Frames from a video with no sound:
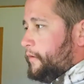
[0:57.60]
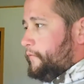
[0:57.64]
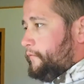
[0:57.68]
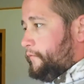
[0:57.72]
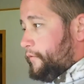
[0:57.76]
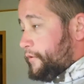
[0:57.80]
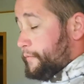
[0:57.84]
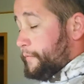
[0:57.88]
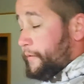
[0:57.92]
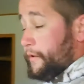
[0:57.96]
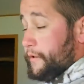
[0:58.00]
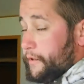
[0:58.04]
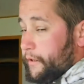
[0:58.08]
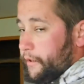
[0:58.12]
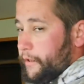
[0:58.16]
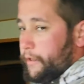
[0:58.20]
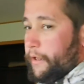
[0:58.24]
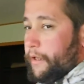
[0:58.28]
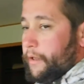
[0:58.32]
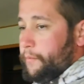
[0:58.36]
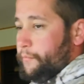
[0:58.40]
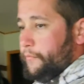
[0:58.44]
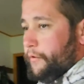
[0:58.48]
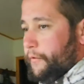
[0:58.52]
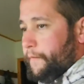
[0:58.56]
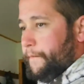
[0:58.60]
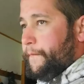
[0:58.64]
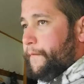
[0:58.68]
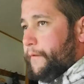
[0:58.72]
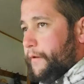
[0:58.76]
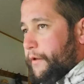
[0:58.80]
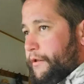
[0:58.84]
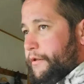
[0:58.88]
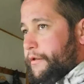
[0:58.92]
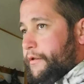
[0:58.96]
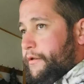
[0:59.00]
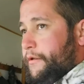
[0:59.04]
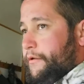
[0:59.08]
which means I caught more
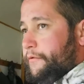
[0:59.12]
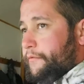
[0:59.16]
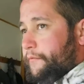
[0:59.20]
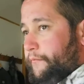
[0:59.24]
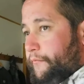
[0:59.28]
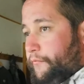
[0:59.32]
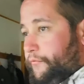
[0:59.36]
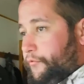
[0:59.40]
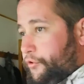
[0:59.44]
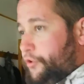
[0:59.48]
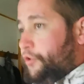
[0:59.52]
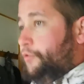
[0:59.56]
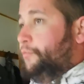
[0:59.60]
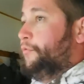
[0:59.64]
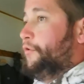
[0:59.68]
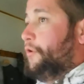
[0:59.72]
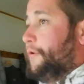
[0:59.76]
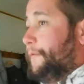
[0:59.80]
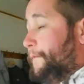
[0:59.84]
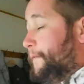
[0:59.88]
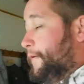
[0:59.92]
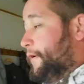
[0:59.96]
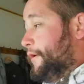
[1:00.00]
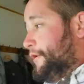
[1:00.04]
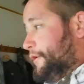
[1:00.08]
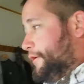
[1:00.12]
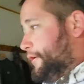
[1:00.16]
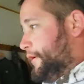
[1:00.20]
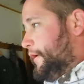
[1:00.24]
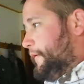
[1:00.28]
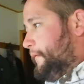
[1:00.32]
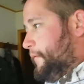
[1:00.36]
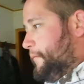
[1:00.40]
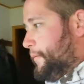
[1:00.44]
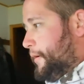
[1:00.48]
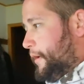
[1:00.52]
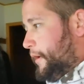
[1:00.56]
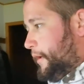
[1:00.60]
fish, two more fish than
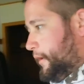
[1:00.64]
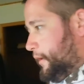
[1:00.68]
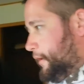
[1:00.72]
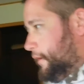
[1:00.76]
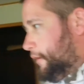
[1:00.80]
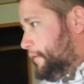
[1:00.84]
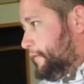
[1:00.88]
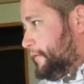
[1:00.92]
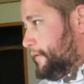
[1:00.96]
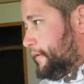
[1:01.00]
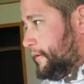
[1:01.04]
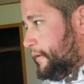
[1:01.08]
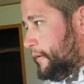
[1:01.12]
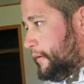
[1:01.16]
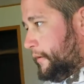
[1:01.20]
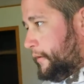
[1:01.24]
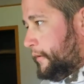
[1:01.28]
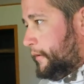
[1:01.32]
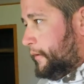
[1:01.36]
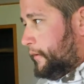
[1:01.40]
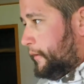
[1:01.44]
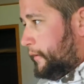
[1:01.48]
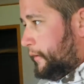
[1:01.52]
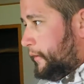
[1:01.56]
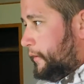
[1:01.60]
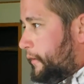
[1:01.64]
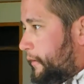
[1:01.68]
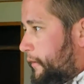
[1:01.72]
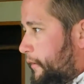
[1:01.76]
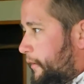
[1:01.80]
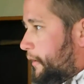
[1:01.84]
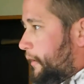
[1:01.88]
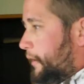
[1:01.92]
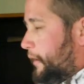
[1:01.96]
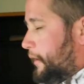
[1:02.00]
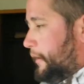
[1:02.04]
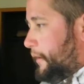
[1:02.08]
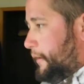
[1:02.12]
everybody else
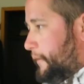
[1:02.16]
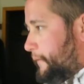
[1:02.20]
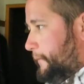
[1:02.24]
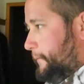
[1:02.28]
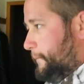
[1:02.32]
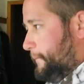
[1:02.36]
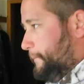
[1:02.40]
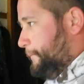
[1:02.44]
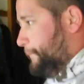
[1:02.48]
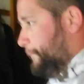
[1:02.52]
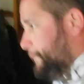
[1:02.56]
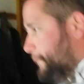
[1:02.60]
um,